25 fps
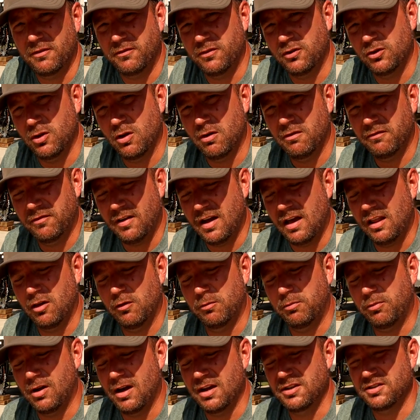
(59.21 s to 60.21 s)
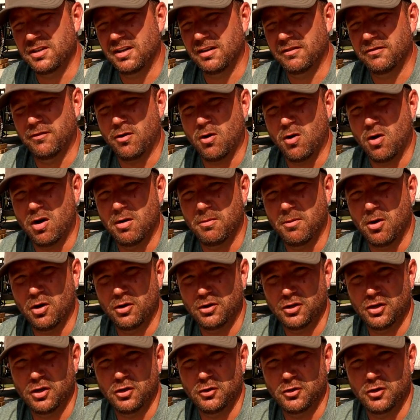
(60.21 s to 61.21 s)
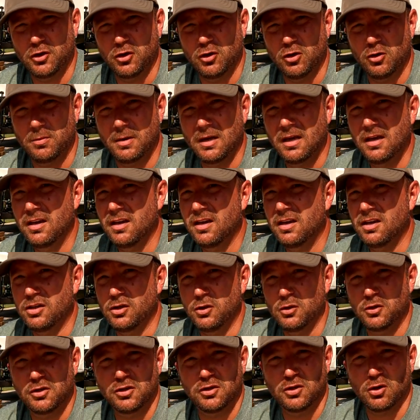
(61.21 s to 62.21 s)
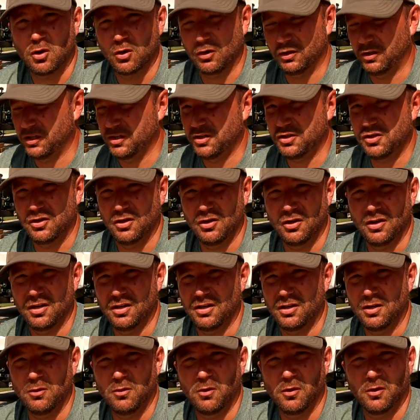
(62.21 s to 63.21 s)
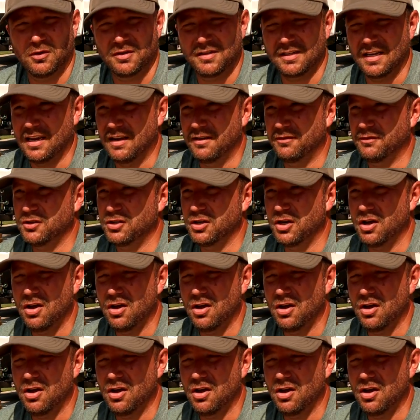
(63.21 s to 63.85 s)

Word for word: If you don't follow Project Farm on YouTube, you certainly should. You will save